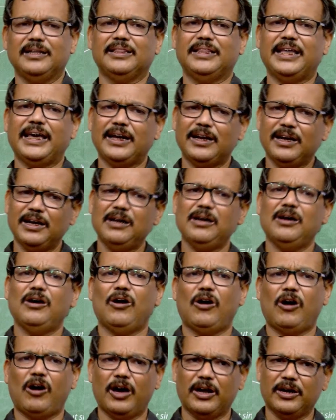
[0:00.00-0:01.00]
Then
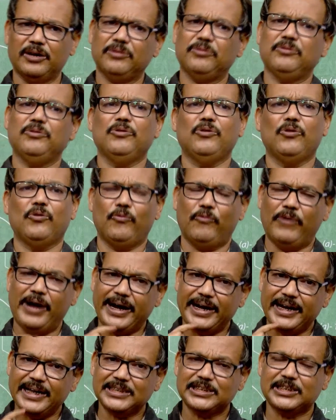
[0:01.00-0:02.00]
on
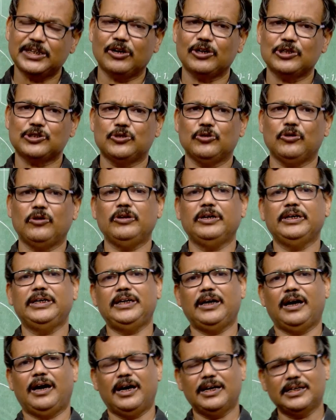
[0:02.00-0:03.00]
Wednesday also,
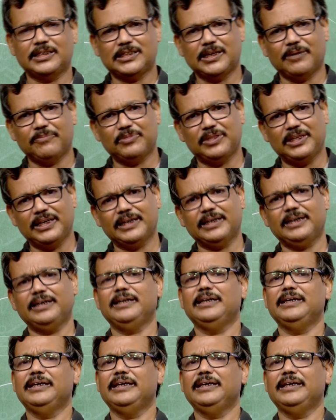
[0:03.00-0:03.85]
he earns something,